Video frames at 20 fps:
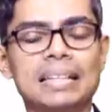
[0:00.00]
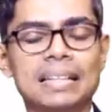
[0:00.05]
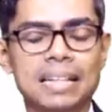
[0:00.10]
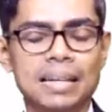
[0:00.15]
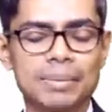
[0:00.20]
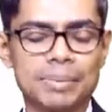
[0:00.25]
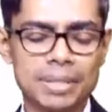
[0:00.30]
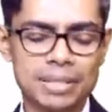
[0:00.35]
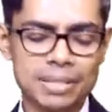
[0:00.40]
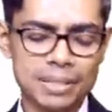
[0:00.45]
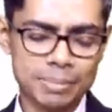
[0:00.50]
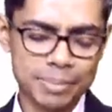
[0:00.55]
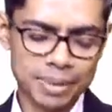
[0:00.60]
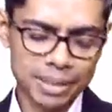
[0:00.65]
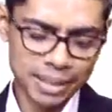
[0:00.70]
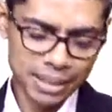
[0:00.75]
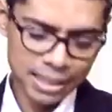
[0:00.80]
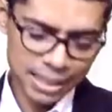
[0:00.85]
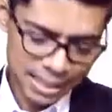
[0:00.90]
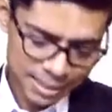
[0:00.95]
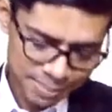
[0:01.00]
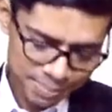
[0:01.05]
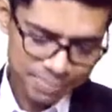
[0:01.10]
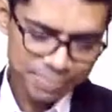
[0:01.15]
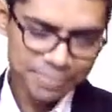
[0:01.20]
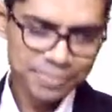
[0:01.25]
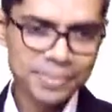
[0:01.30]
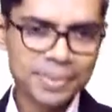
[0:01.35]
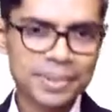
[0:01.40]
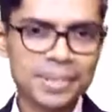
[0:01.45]
then after some
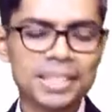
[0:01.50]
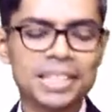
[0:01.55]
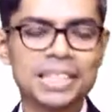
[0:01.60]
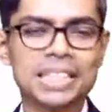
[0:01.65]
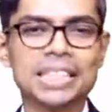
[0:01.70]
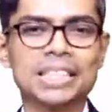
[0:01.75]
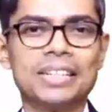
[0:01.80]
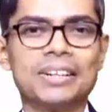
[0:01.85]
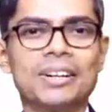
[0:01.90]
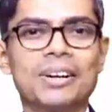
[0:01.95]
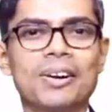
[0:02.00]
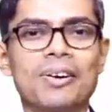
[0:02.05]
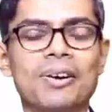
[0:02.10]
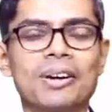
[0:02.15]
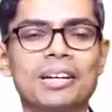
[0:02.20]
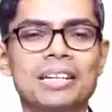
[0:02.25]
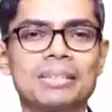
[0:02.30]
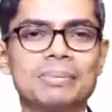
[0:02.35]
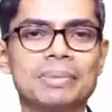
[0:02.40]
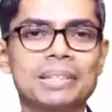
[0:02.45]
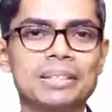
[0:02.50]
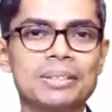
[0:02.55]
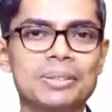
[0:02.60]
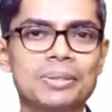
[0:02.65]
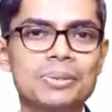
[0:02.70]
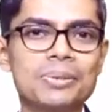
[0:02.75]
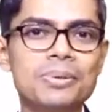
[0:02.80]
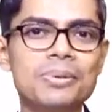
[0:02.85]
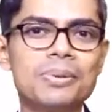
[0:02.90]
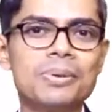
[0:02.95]
time, you are not able
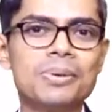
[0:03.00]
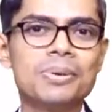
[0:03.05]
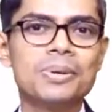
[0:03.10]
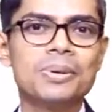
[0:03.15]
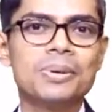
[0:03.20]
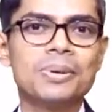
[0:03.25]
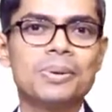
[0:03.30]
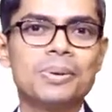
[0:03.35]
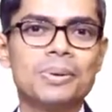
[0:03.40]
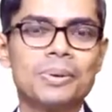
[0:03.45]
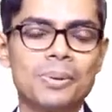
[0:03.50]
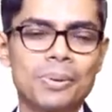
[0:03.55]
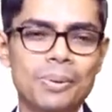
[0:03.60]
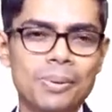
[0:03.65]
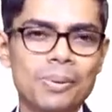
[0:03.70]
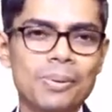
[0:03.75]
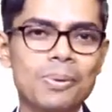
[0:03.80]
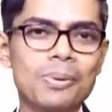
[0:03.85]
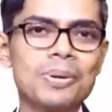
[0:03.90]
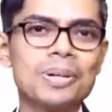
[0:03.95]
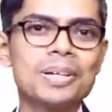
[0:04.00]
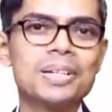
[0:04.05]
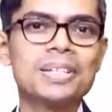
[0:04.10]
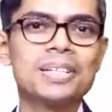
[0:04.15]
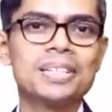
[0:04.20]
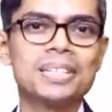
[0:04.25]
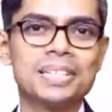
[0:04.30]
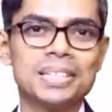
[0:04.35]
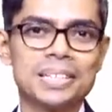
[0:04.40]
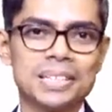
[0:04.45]
to hold
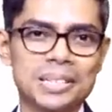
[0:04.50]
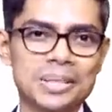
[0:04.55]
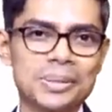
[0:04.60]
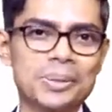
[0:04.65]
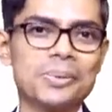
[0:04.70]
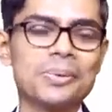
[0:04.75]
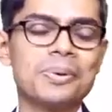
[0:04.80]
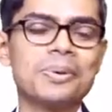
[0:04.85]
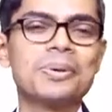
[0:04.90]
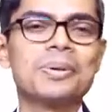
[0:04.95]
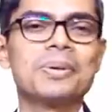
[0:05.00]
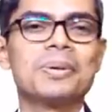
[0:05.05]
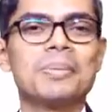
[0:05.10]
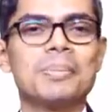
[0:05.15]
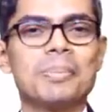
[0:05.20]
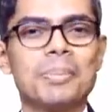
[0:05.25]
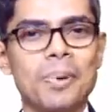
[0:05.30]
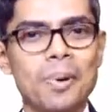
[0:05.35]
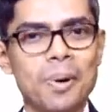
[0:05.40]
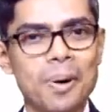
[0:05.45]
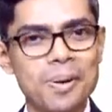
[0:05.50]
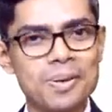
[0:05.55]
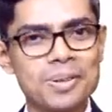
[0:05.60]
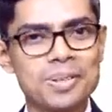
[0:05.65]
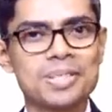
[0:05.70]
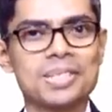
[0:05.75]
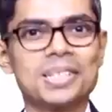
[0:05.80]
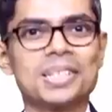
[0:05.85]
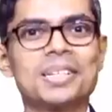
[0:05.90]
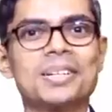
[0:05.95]
your
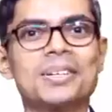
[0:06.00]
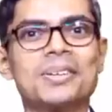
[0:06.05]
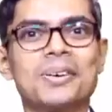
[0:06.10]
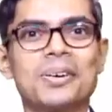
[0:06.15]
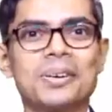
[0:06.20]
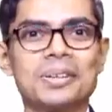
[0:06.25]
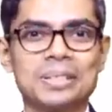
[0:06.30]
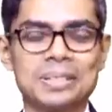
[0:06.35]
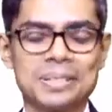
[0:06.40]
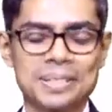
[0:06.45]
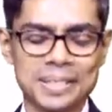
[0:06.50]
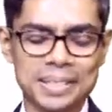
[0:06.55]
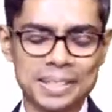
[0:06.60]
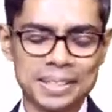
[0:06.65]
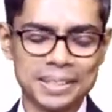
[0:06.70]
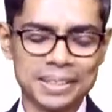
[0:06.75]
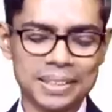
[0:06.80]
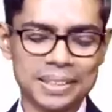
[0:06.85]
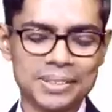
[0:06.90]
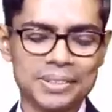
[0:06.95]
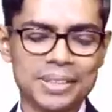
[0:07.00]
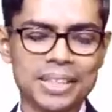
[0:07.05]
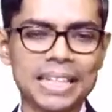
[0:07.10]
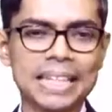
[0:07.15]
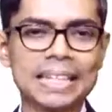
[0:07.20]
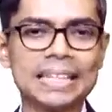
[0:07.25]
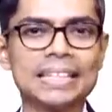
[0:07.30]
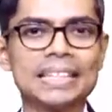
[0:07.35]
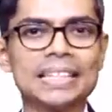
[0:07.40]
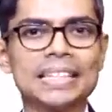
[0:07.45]
posture on chair. You are
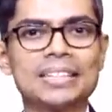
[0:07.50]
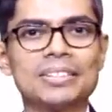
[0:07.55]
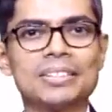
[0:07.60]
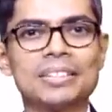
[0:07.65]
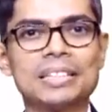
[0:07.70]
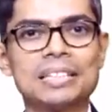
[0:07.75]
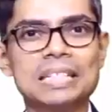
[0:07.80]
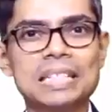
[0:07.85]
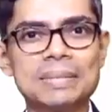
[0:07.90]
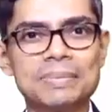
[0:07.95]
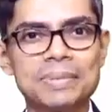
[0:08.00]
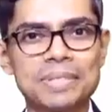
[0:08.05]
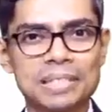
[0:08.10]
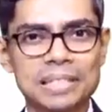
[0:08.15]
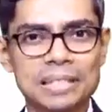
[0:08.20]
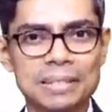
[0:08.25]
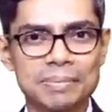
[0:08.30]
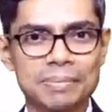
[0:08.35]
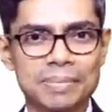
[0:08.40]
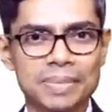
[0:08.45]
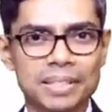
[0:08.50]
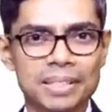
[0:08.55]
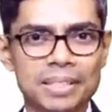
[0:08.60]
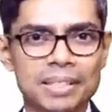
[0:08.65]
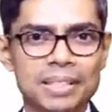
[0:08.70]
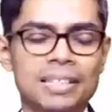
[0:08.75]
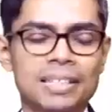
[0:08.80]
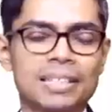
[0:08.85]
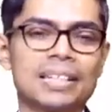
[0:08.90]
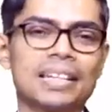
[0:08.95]
entering into the deep sleep
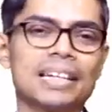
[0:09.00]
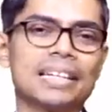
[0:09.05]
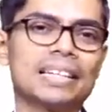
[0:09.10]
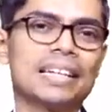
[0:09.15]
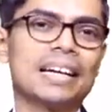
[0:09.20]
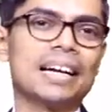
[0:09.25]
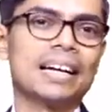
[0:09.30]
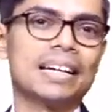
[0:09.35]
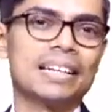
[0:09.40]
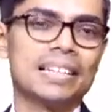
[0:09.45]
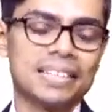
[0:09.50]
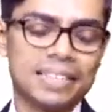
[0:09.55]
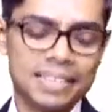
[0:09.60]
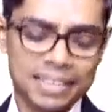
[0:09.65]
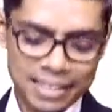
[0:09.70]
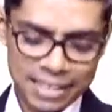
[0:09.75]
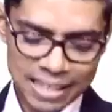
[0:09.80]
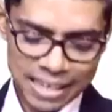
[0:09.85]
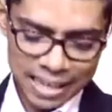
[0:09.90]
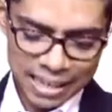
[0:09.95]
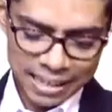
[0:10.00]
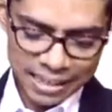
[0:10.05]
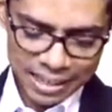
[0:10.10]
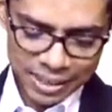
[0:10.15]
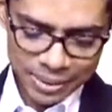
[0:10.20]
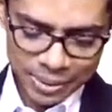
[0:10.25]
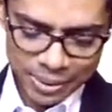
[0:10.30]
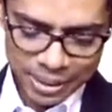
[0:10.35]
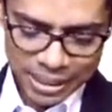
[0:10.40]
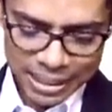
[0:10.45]
like that, and
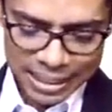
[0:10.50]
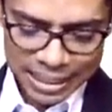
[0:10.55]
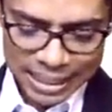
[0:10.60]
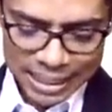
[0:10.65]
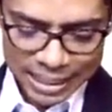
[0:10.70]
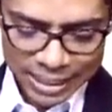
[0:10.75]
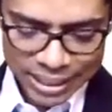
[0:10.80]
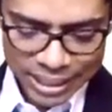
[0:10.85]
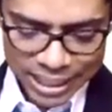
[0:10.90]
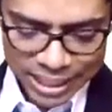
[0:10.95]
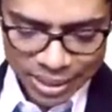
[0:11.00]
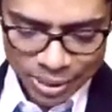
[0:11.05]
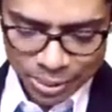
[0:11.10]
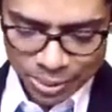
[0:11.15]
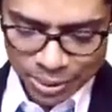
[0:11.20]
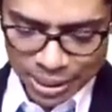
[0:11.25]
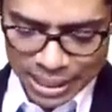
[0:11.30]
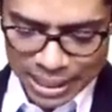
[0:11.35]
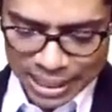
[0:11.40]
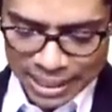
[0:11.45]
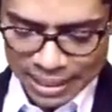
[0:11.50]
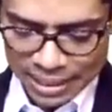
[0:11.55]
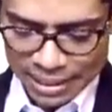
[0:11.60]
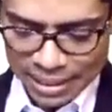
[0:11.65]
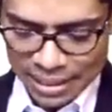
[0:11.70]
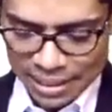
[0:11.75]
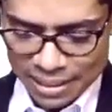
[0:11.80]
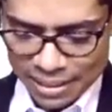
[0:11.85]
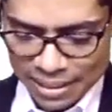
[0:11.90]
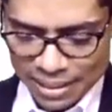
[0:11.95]
you are going to
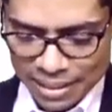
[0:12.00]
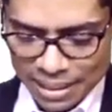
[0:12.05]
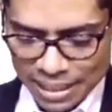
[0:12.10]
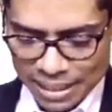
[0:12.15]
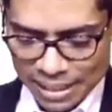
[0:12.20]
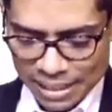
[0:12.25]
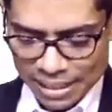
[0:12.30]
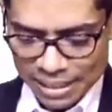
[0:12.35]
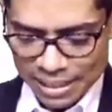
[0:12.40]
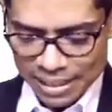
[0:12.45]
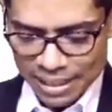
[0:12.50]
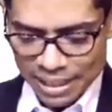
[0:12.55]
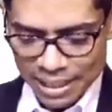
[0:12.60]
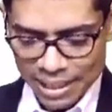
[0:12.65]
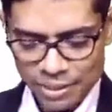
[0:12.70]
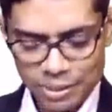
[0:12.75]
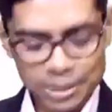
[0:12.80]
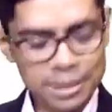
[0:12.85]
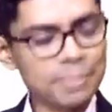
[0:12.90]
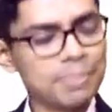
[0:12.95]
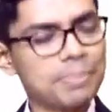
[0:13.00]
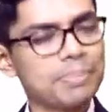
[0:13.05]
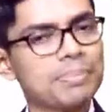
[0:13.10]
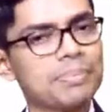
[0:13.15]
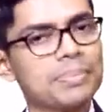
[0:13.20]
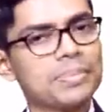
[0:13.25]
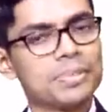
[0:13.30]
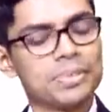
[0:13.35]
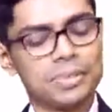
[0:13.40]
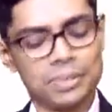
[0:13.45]
get this delta wave.
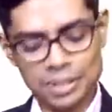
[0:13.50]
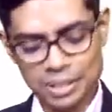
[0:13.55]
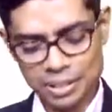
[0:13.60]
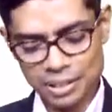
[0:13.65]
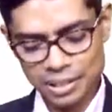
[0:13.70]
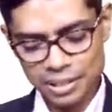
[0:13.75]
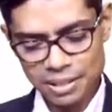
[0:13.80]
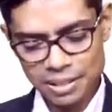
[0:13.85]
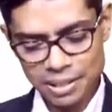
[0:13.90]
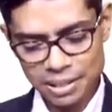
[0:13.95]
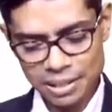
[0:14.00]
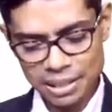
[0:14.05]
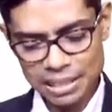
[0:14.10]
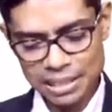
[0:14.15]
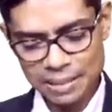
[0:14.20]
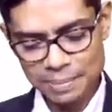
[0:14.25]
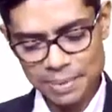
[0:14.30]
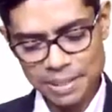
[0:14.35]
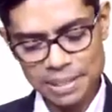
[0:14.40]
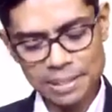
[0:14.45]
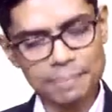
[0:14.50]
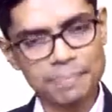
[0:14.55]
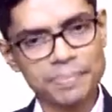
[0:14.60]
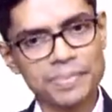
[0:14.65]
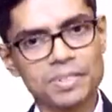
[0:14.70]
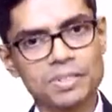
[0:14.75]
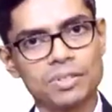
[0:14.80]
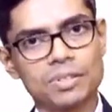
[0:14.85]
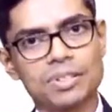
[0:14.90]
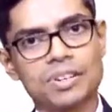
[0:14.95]
So this is deep sleep.
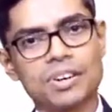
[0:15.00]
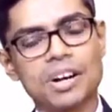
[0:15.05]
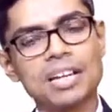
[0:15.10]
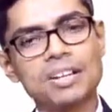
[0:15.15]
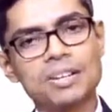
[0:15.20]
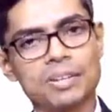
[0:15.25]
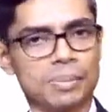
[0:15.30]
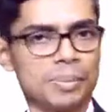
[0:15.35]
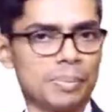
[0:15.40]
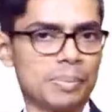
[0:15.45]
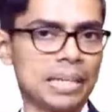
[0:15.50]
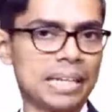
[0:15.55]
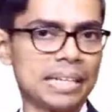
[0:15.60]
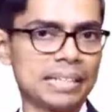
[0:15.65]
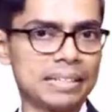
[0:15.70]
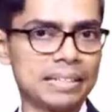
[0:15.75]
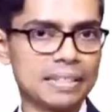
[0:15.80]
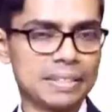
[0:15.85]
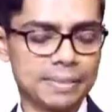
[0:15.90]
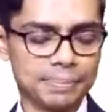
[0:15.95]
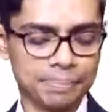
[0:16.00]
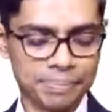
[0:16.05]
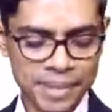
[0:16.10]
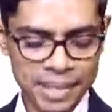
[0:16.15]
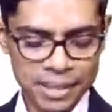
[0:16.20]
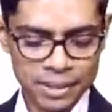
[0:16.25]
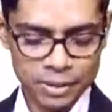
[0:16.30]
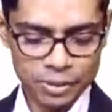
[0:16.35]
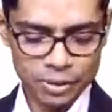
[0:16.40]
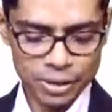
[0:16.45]
So try to remember like this.
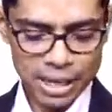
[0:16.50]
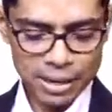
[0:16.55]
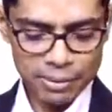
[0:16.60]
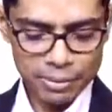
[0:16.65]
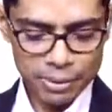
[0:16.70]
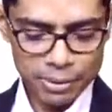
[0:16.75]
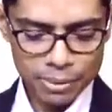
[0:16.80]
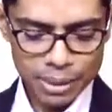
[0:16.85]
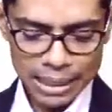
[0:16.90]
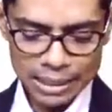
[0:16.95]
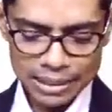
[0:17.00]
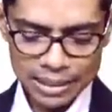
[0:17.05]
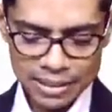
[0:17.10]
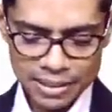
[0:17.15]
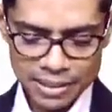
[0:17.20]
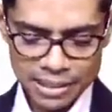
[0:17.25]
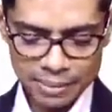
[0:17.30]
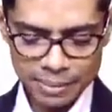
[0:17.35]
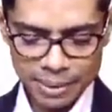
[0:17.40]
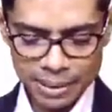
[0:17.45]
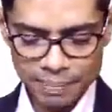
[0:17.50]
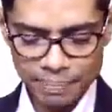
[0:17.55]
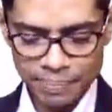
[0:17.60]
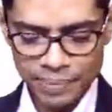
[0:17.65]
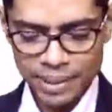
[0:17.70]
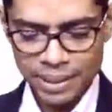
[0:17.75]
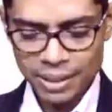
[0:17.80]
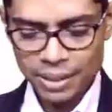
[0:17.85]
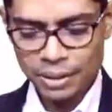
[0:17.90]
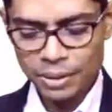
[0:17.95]
So now look at this table
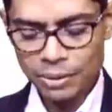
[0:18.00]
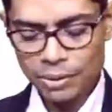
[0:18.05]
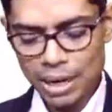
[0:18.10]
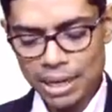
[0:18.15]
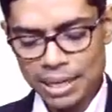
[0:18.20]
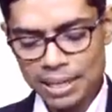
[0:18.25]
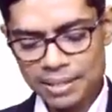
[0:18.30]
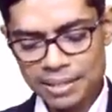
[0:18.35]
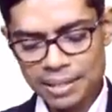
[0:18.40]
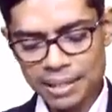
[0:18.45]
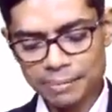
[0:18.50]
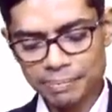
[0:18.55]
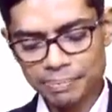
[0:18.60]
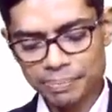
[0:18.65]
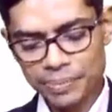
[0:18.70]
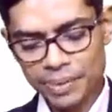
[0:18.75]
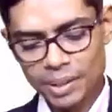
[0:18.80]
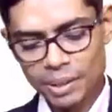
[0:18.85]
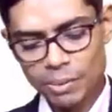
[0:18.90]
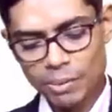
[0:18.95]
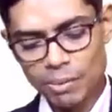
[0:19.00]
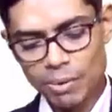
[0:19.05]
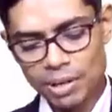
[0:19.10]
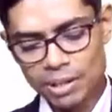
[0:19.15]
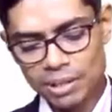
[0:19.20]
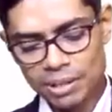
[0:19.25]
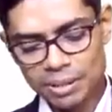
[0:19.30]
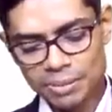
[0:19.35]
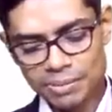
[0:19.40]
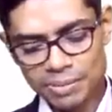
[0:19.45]
to understand
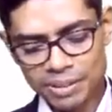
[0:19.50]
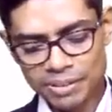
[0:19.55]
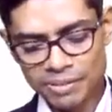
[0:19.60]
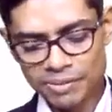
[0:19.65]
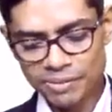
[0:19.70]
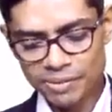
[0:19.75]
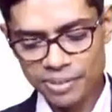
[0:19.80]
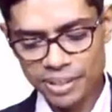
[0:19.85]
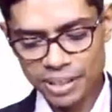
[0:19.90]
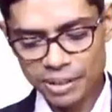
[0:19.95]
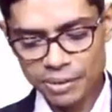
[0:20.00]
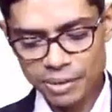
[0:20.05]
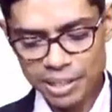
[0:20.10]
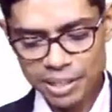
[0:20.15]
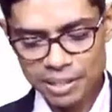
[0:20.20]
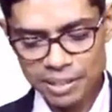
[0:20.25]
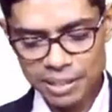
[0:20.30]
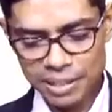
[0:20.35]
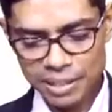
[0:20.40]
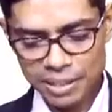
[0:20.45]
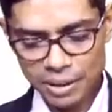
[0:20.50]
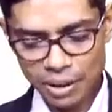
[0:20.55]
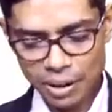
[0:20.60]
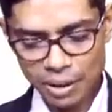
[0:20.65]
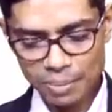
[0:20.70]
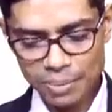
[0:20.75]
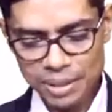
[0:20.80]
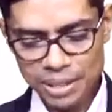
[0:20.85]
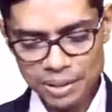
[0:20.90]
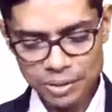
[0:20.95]
what are the different frequency
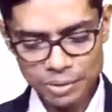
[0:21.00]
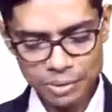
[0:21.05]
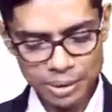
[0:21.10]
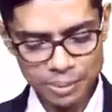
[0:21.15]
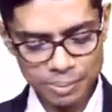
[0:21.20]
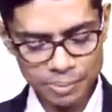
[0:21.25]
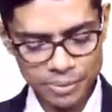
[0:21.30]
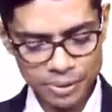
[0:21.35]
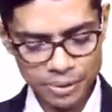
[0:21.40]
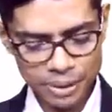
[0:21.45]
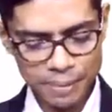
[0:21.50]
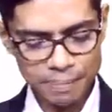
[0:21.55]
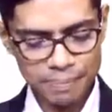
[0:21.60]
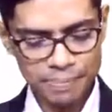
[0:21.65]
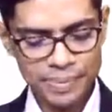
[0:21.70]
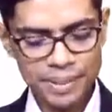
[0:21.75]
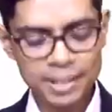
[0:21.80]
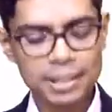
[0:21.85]
of this wave. Okay,